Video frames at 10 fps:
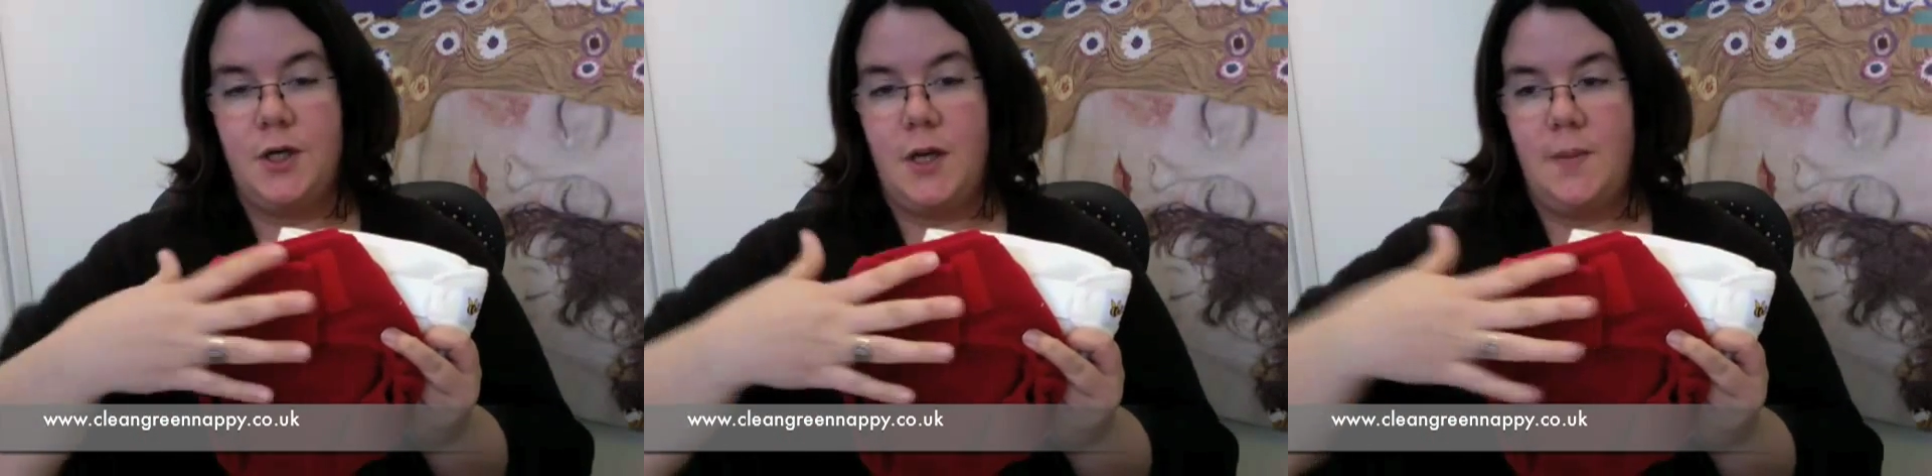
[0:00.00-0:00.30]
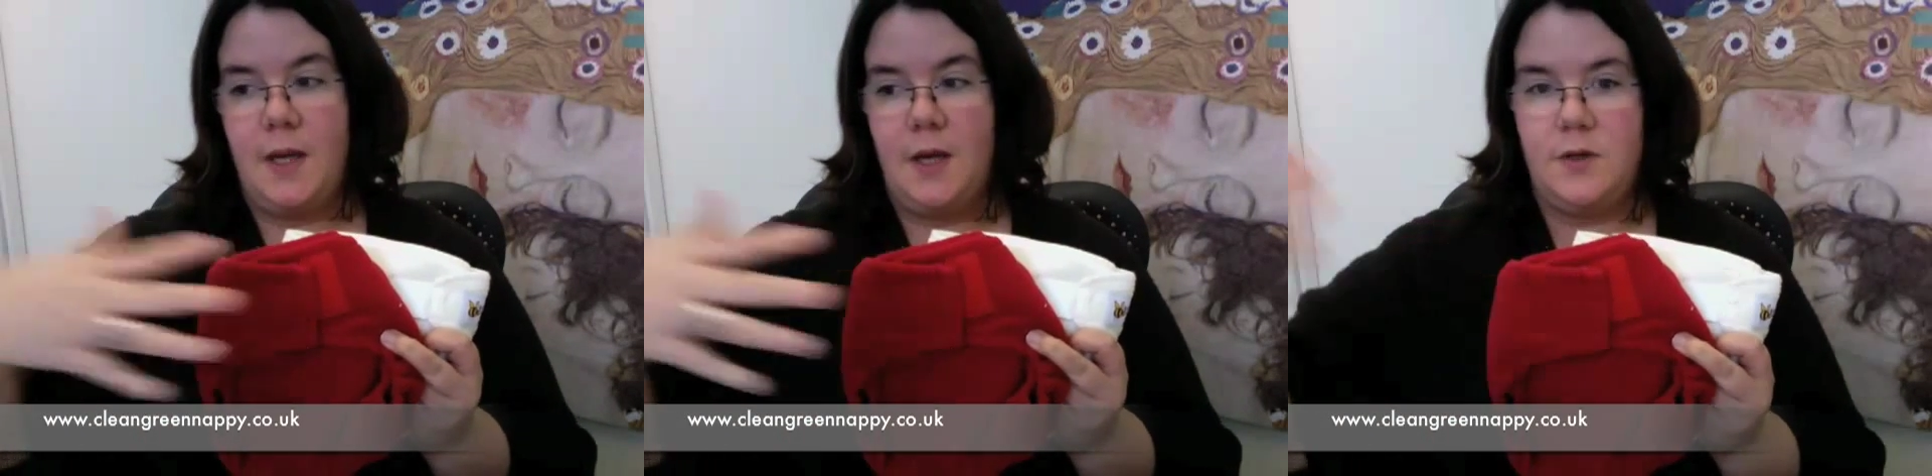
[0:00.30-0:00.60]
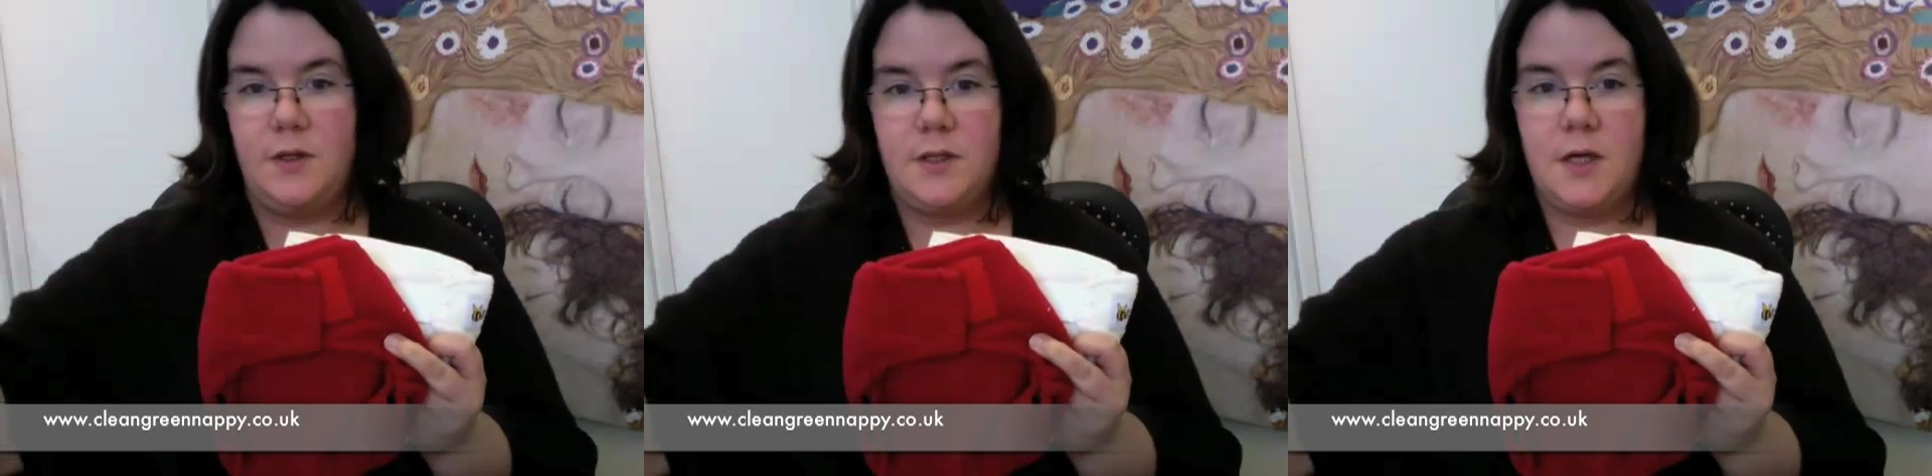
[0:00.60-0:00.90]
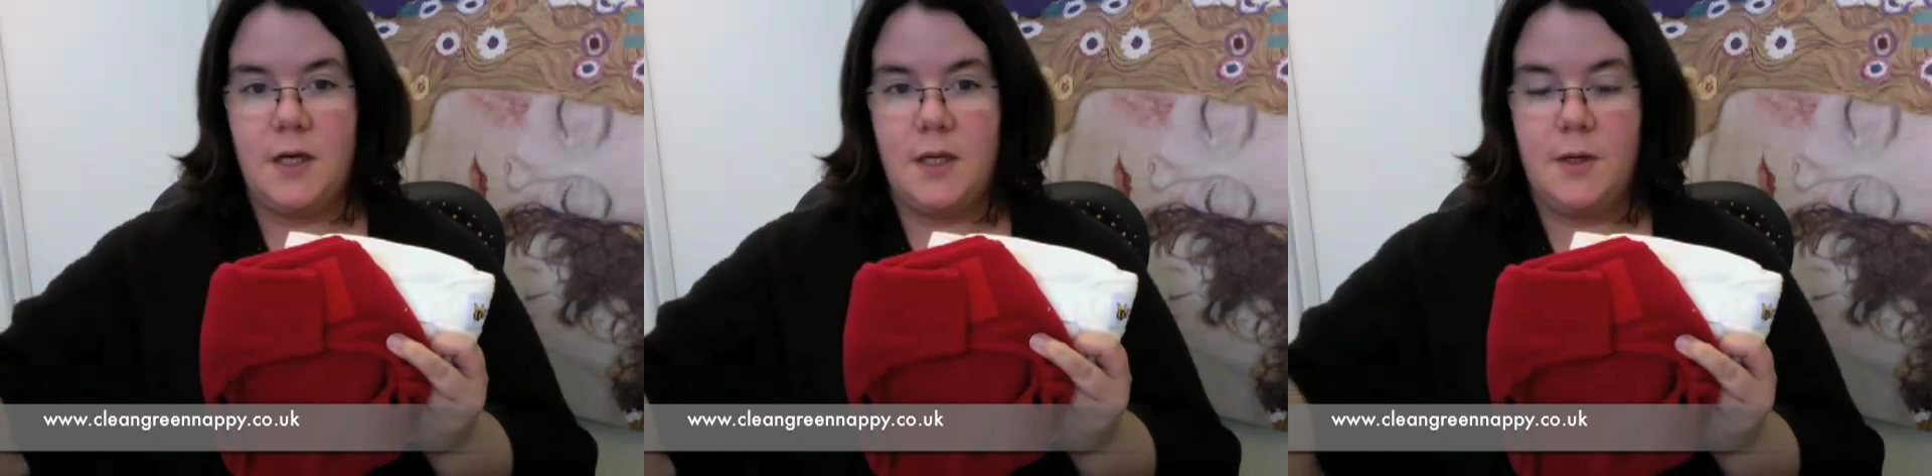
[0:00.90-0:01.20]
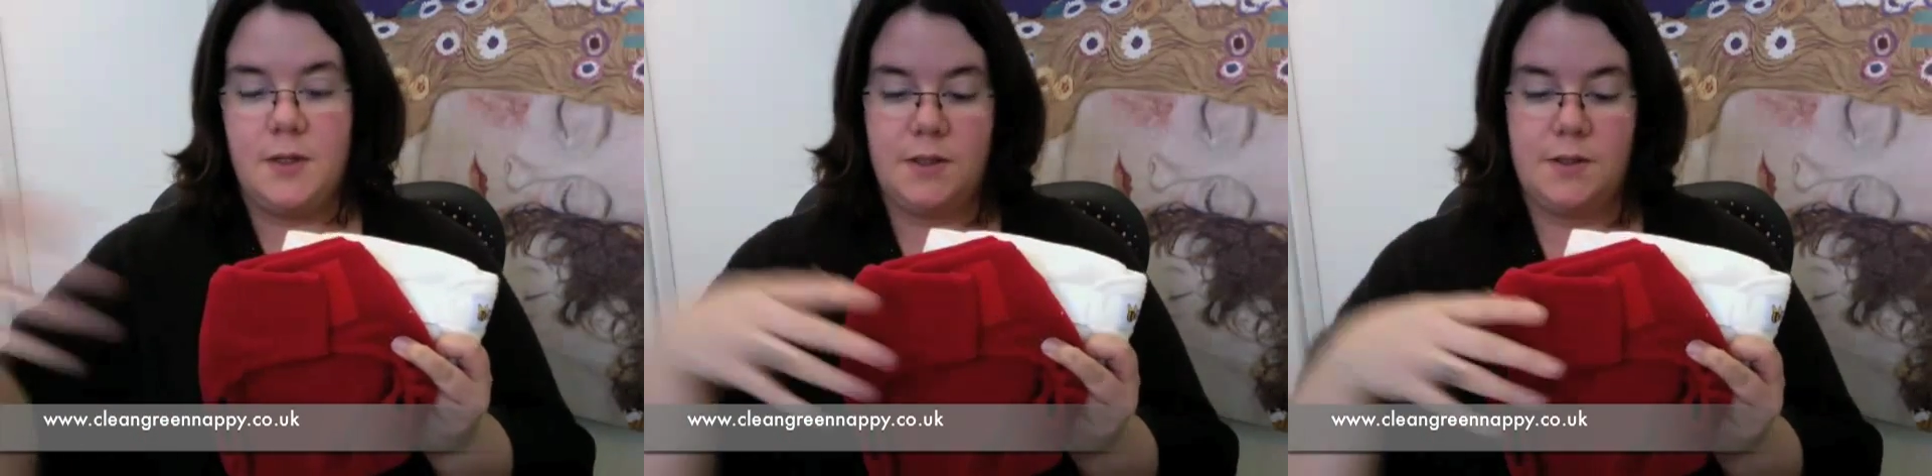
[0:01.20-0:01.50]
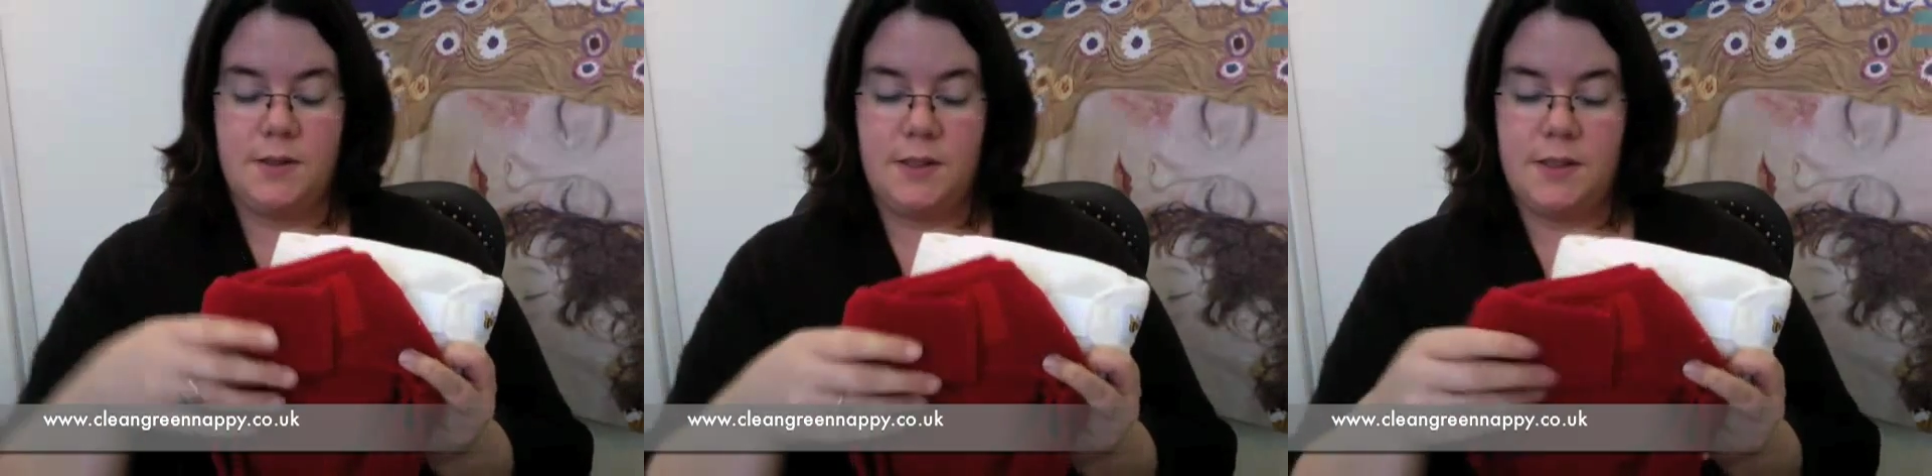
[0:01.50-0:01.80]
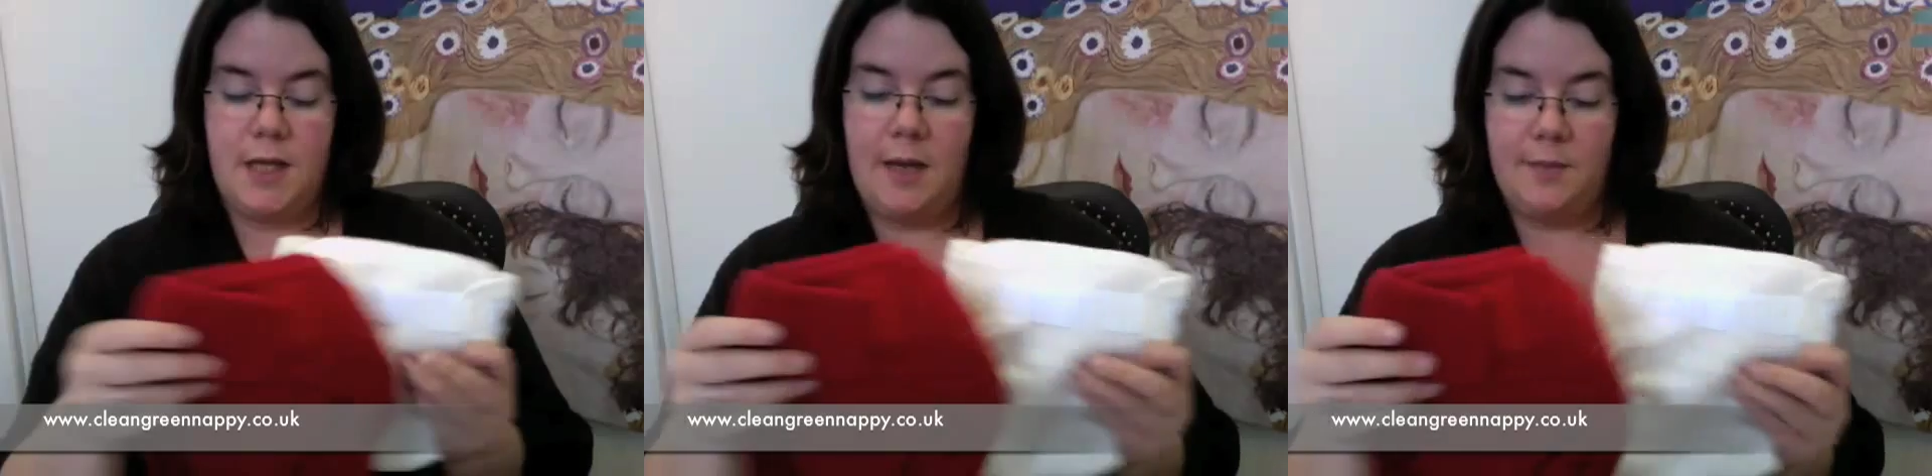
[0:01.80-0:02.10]
coming out in tiny particles into
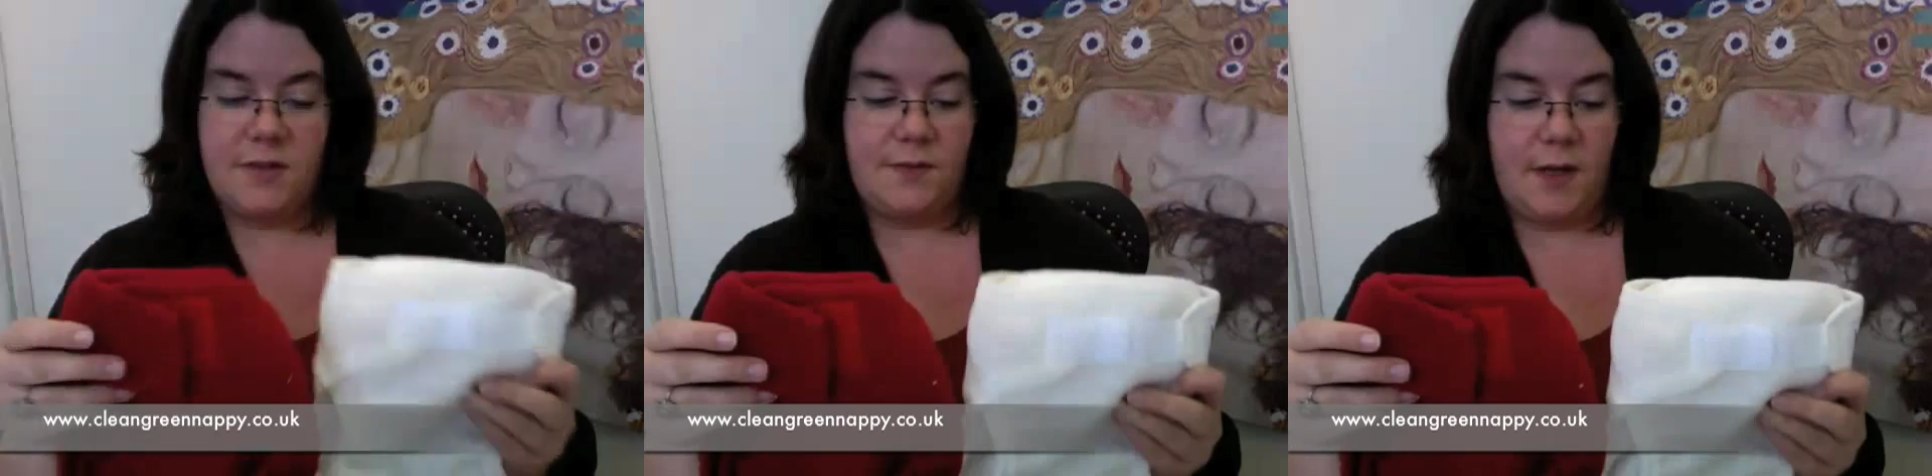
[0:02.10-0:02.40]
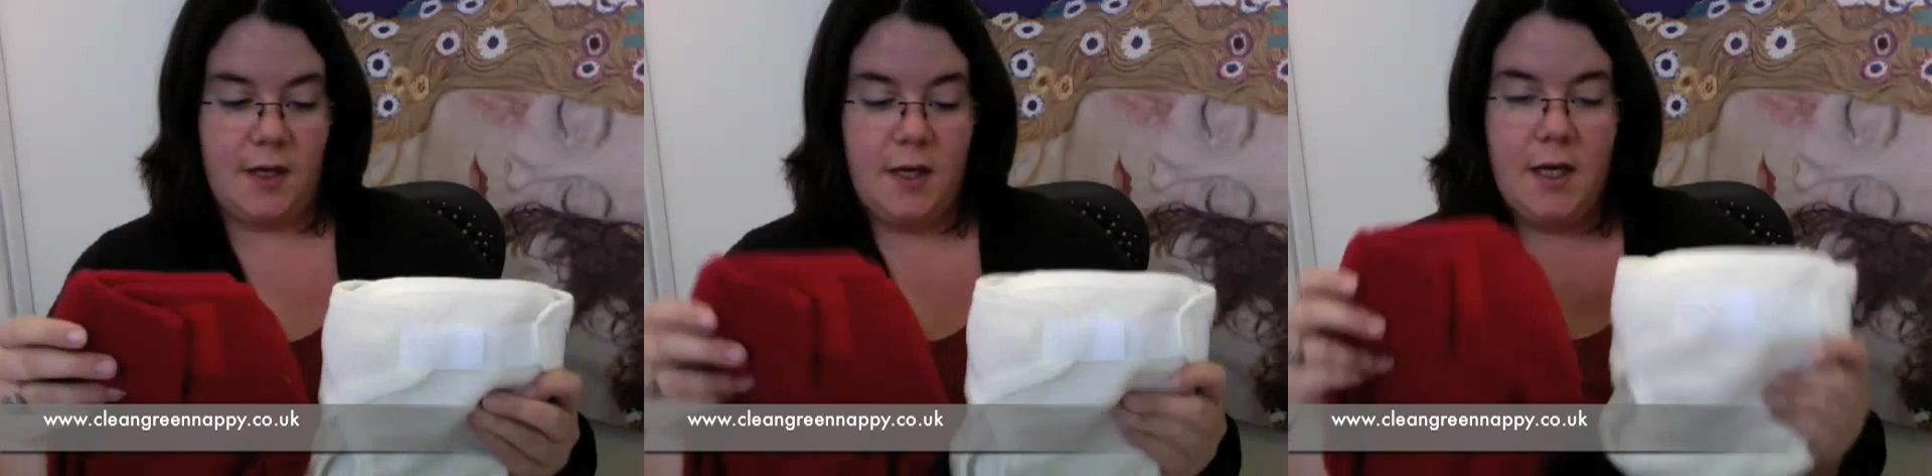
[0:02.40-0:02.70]
the atmosphere,